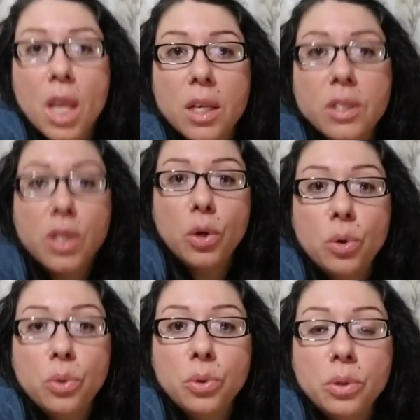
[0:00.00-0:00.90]

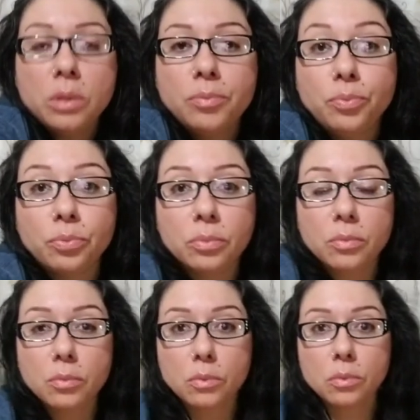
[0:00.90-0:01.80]
So
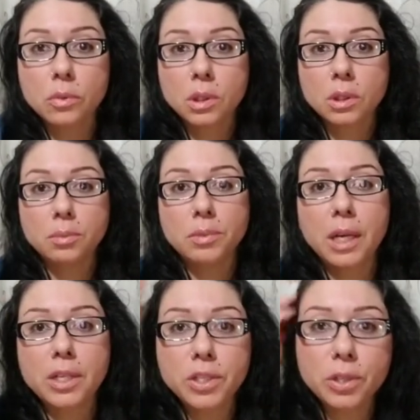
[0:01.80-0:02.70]
I'm
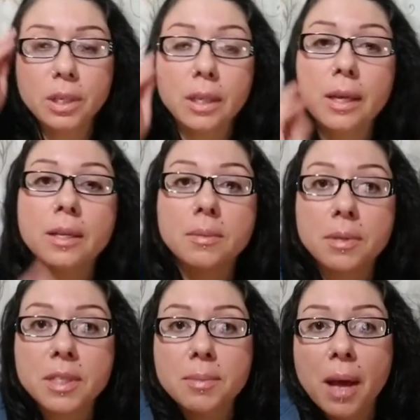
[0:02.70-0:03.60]
not sure I like it as
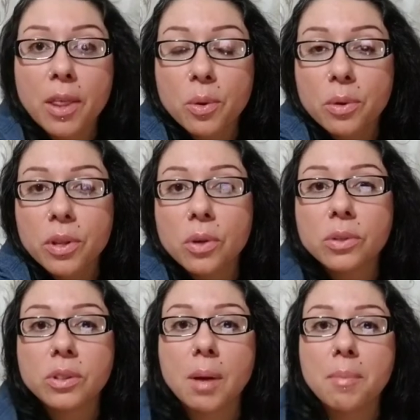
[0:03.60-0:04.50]
much as my other one though,
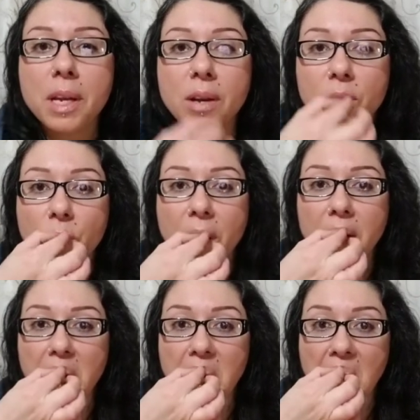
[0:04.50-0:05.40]
so I might have to
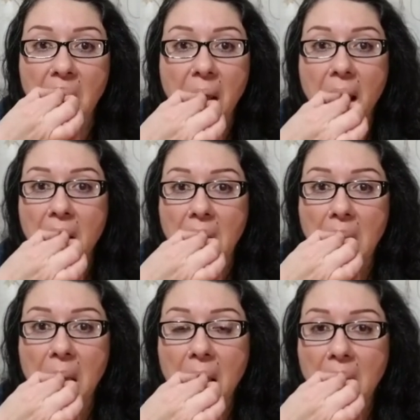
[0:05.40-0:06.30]
wait and
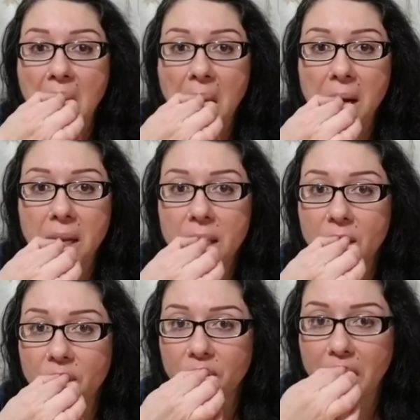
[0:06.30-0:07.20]
I get
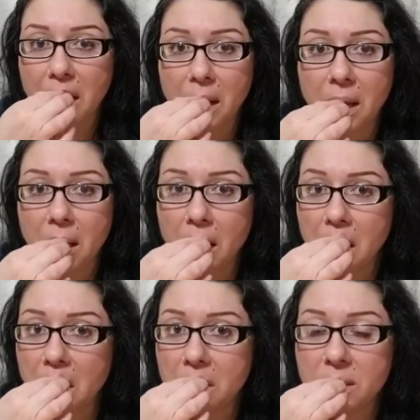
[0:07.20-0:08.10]
that one back.
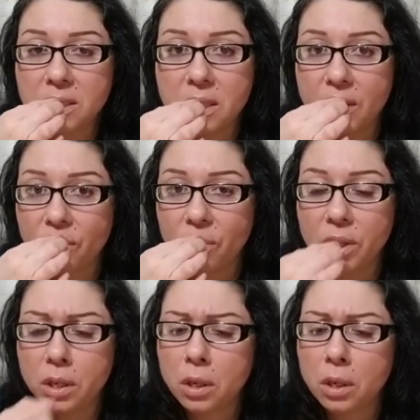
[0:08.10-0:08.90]
This is a different one.